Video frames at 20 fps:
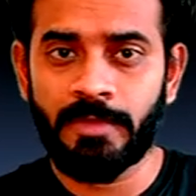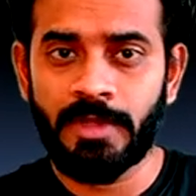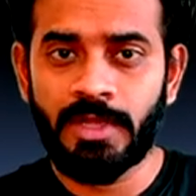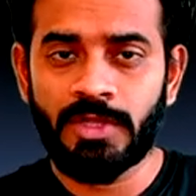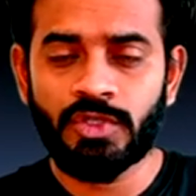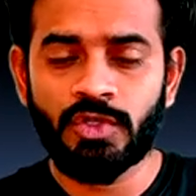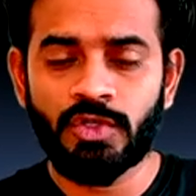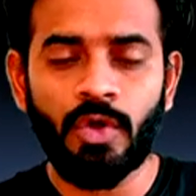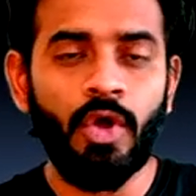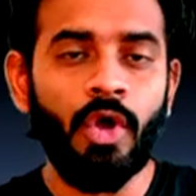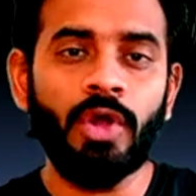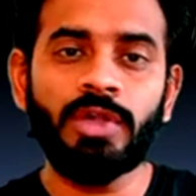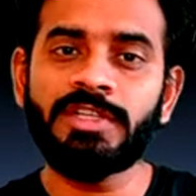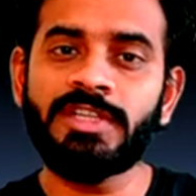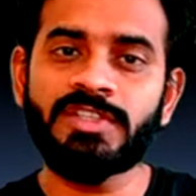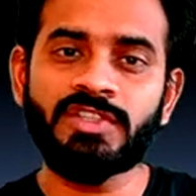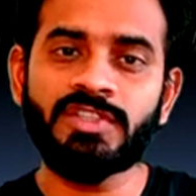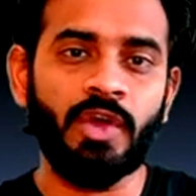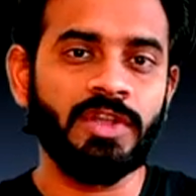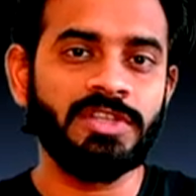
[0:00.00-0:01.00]
So all these
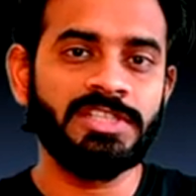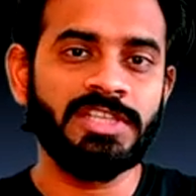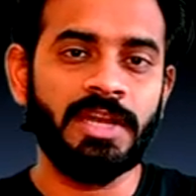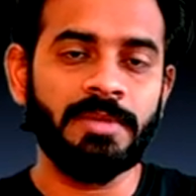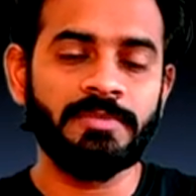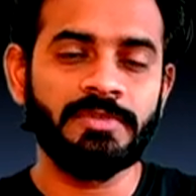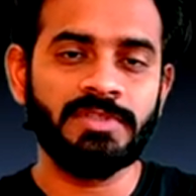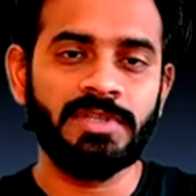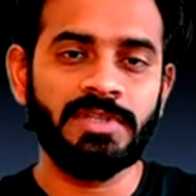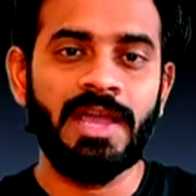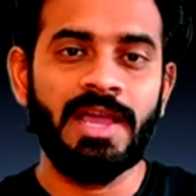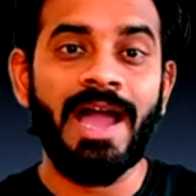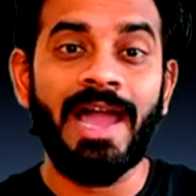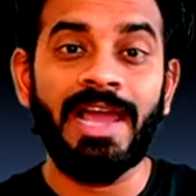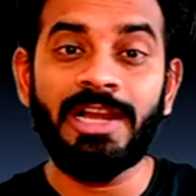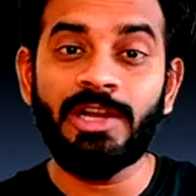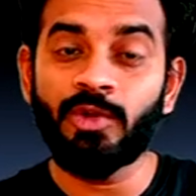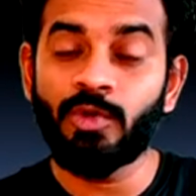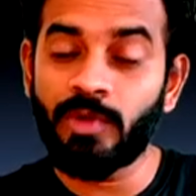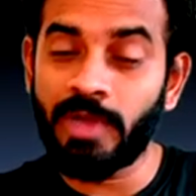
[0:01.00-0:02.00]
concepts,
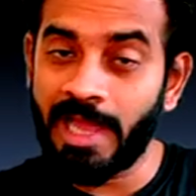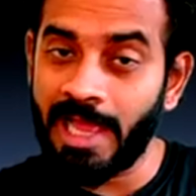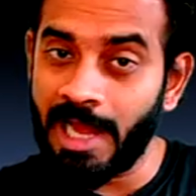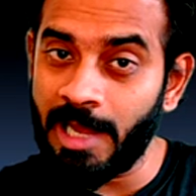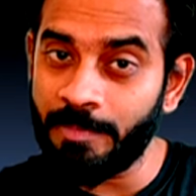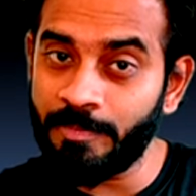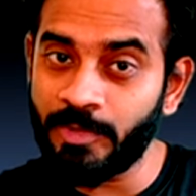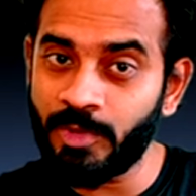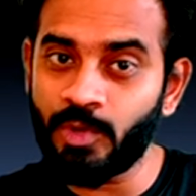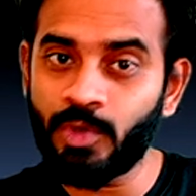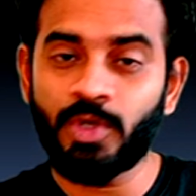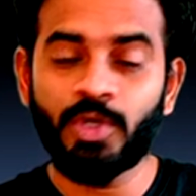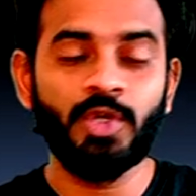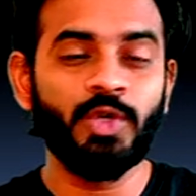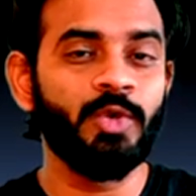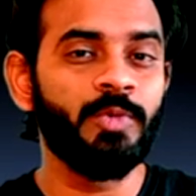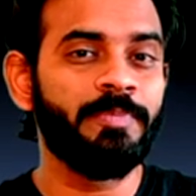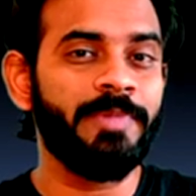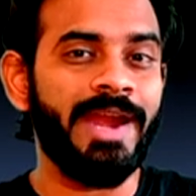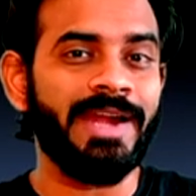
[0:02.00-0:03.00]
I'll help you
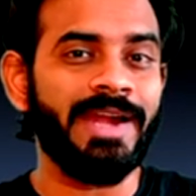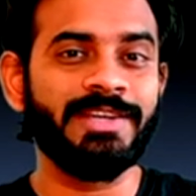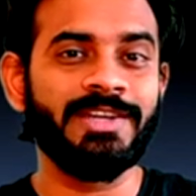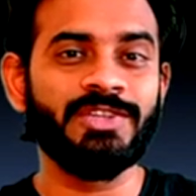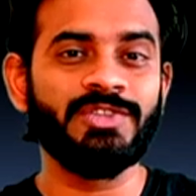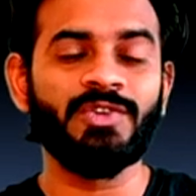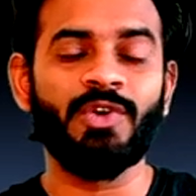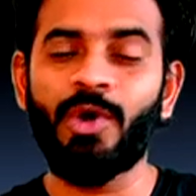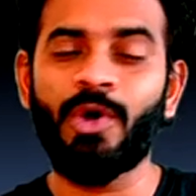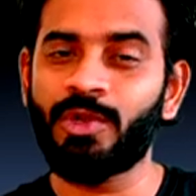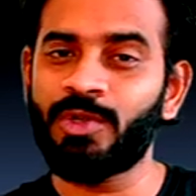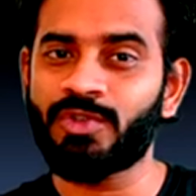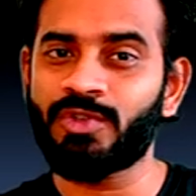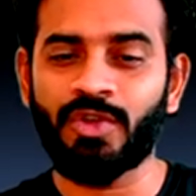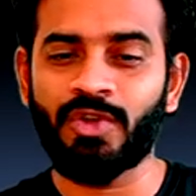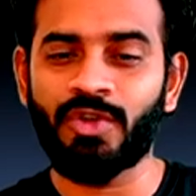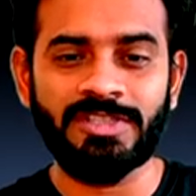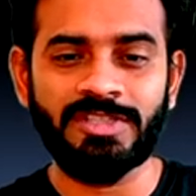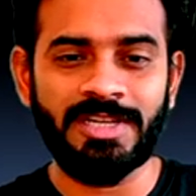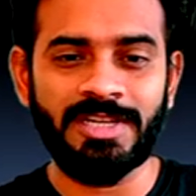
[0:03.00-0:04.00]
to practice all those
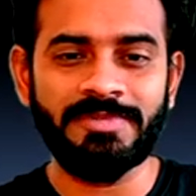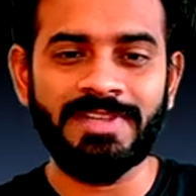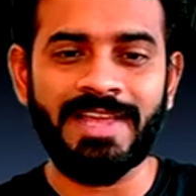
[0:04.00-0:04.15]
concepts.